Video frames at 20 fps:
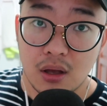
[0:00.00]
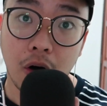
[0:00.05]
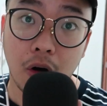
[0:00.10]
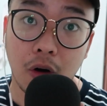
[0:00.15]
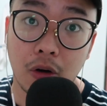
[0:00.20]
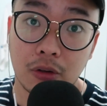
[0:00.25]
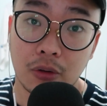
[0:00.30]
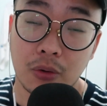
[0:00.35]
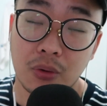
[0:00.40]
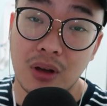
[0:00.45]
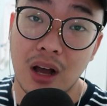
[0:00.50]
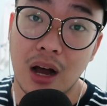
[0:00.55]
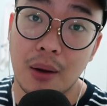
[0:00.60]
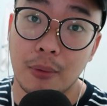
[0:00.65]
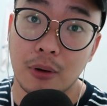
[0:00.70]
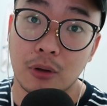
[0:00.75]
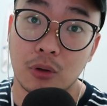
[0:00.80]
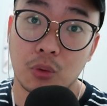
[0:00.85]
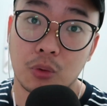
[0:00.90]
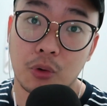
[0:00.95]
Although
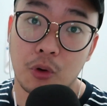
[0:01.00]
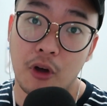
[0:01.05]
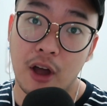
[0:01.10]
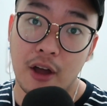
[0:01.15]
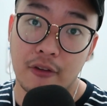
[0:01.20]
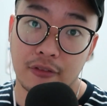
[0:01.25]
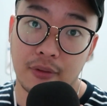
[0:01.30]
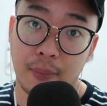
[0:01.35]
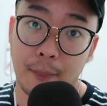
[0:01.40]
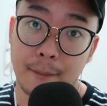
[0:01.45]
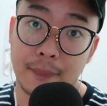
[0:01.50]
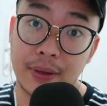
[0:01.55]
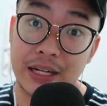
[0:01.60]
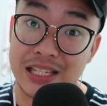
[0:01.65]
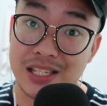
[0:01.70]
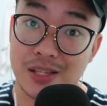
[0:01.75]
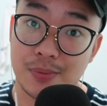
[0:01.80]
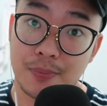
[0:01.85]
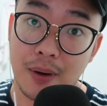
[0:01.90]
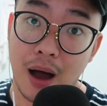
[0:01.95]
Gamon do not have the
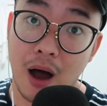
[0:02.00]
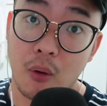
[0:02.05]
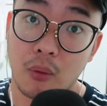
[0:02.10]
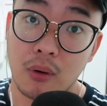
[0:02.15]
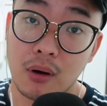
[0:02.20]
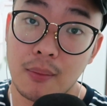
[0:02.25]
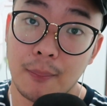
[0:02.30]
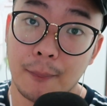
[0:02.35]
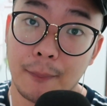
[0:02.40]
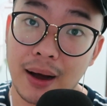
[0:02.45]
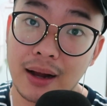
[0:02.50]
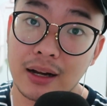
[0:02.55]
burst power,